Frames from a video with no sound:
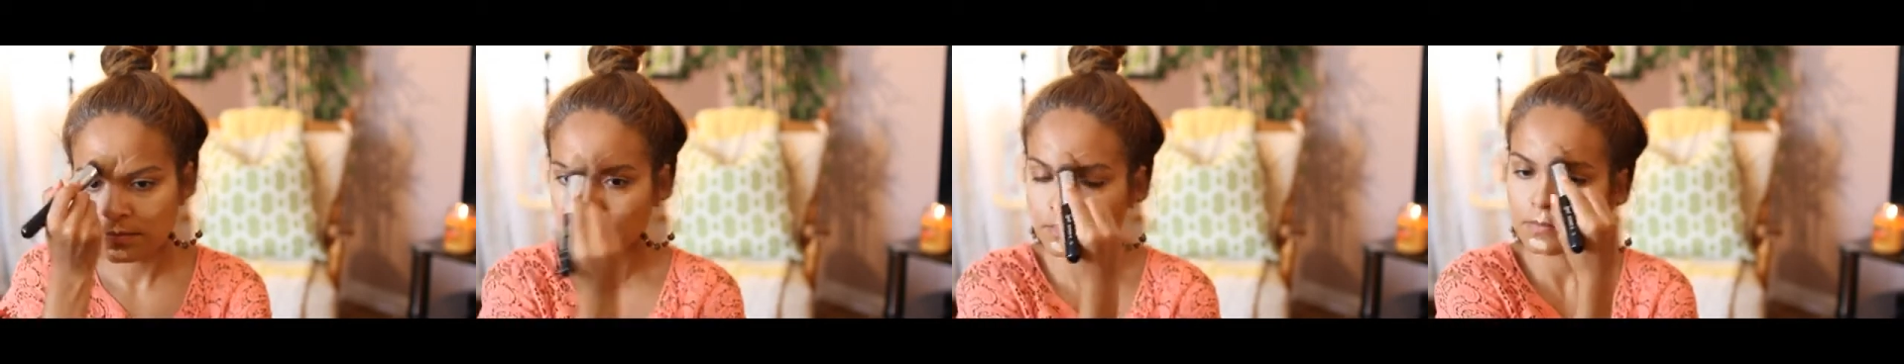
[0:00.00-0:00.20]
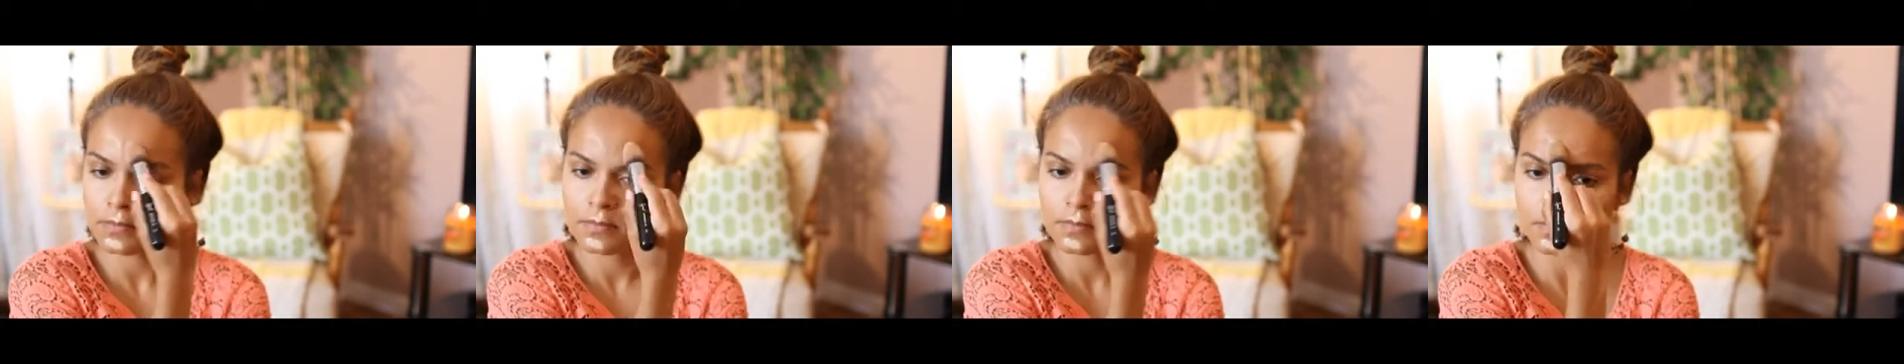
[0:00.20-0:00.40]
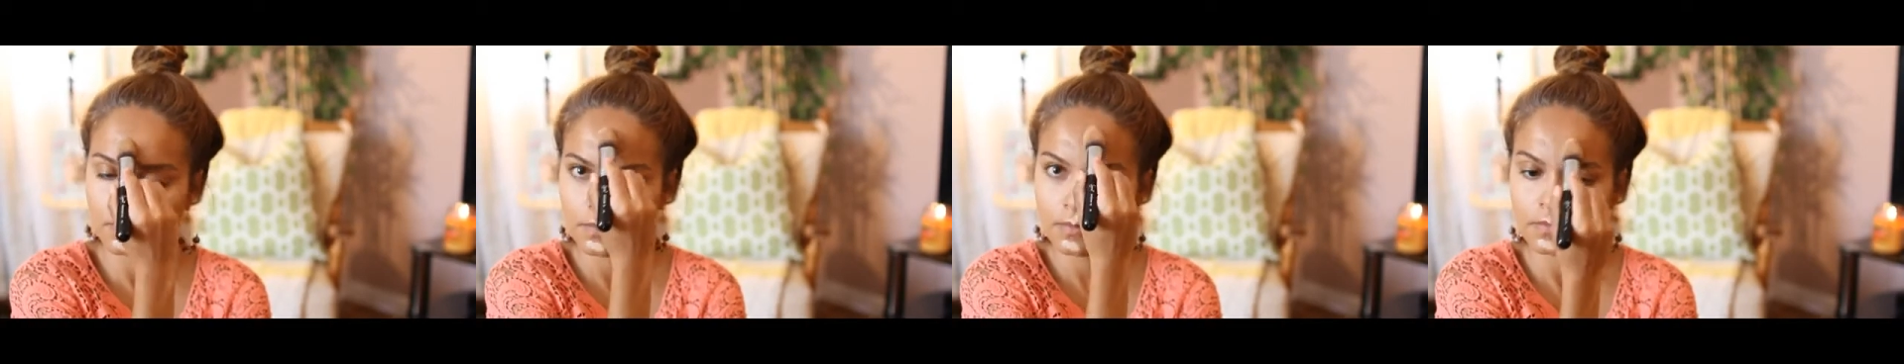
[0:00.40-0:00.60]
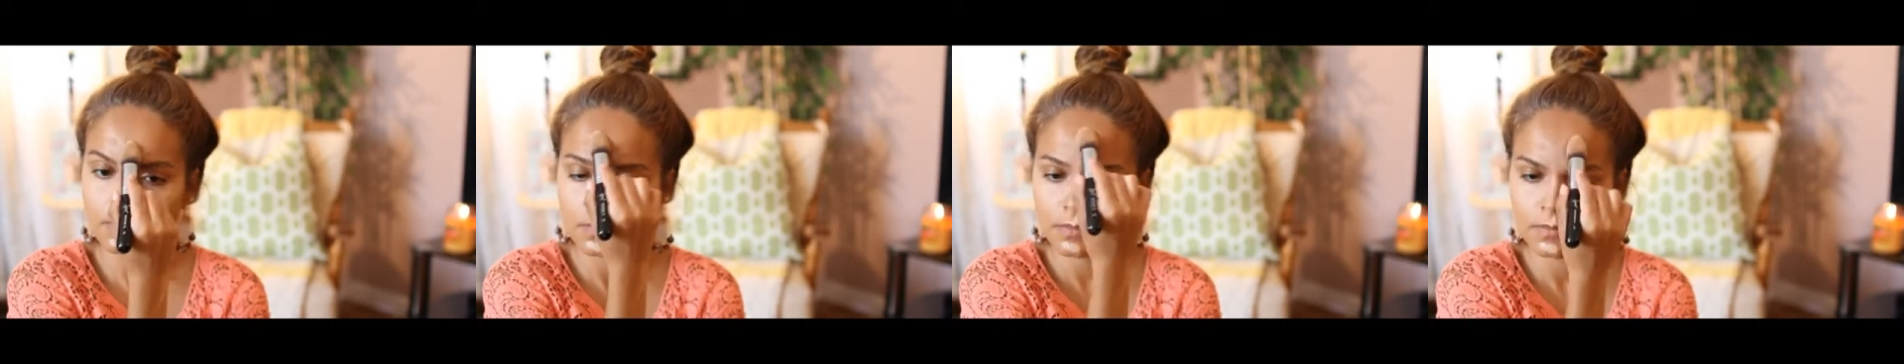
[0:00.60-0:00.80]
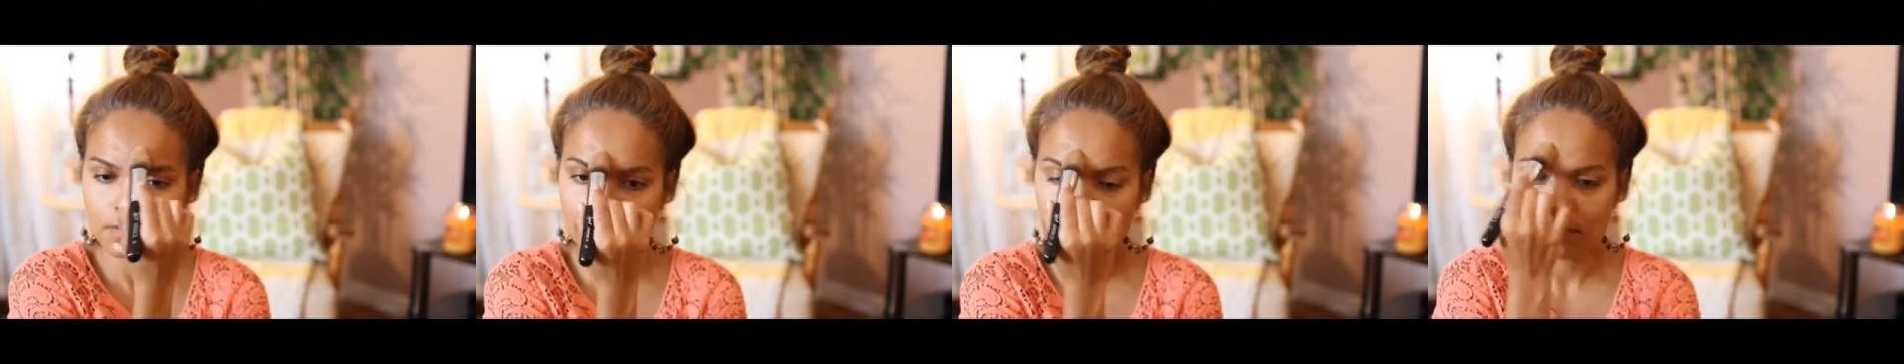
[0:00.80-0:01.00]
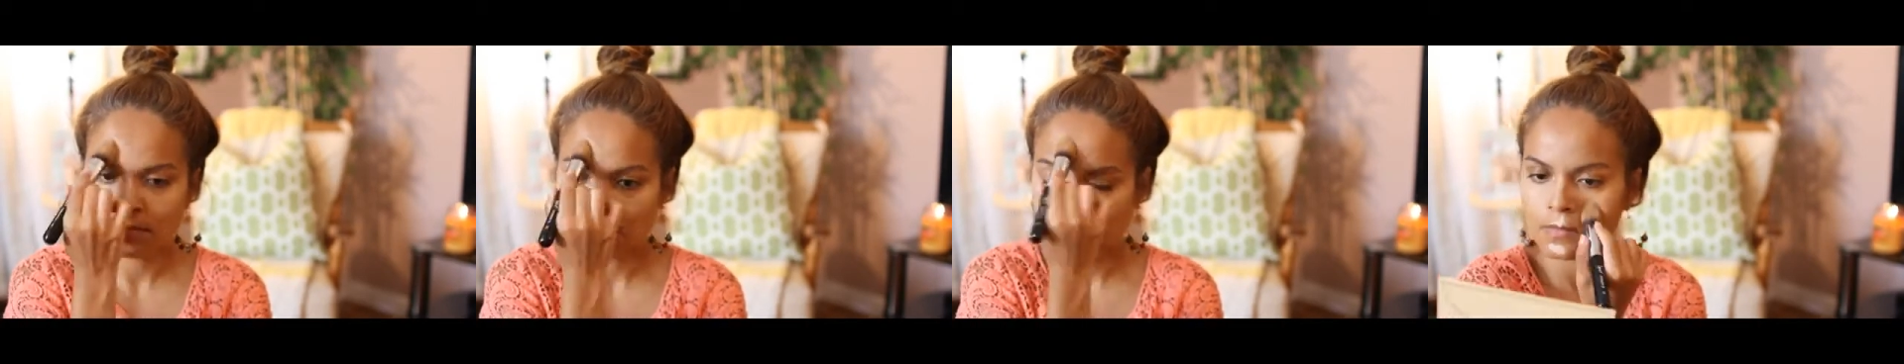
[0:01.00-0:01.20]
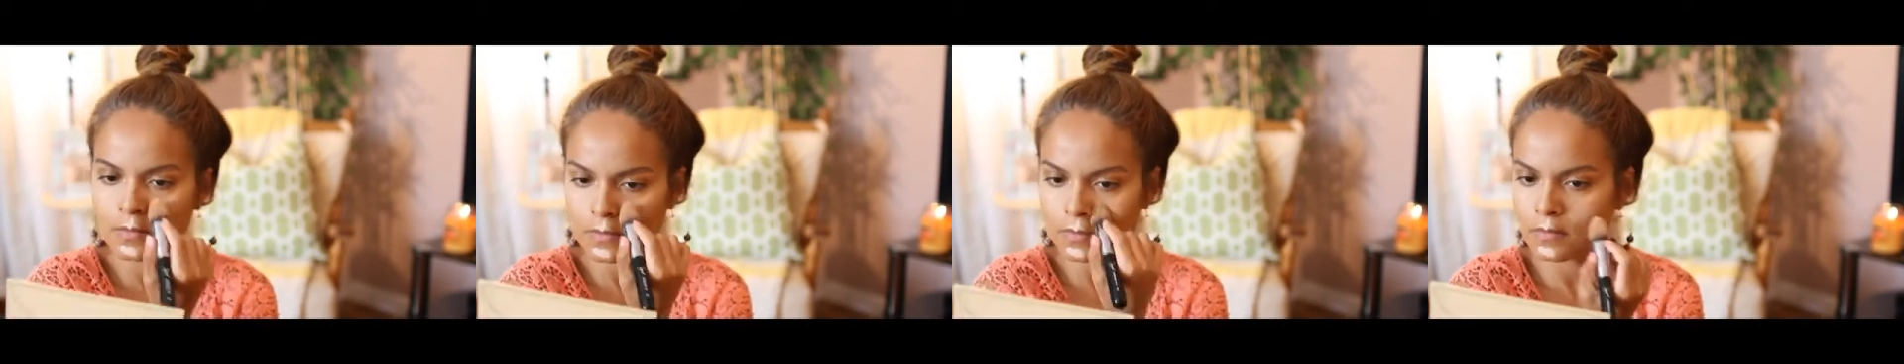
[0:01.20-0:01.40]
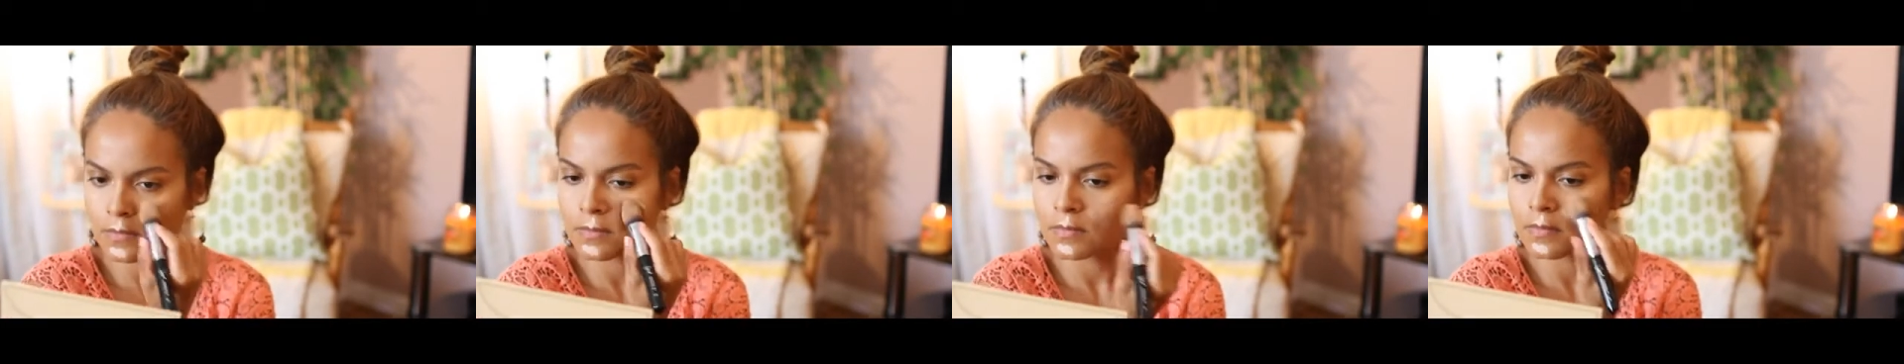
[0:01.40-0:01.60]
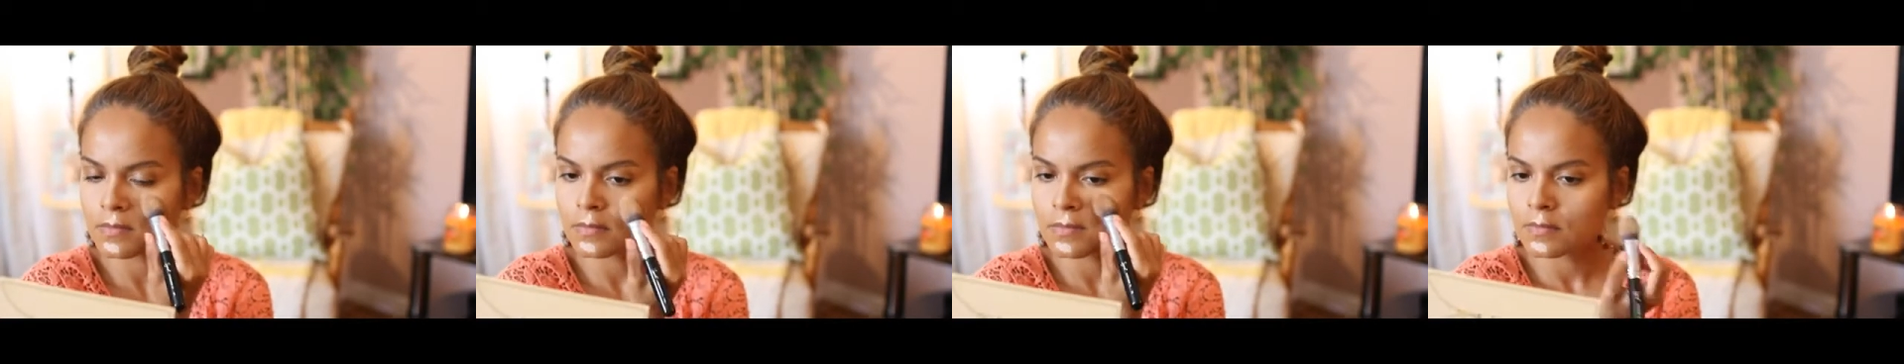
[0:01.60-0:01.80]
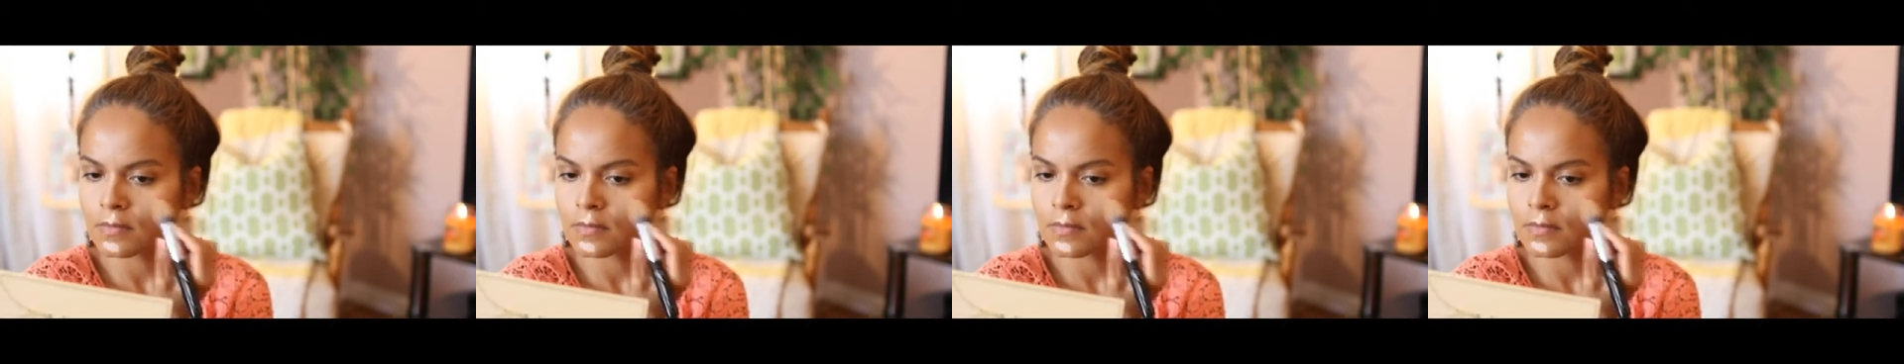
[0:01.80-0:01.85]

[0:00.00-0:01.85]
forehead, as well as our chin.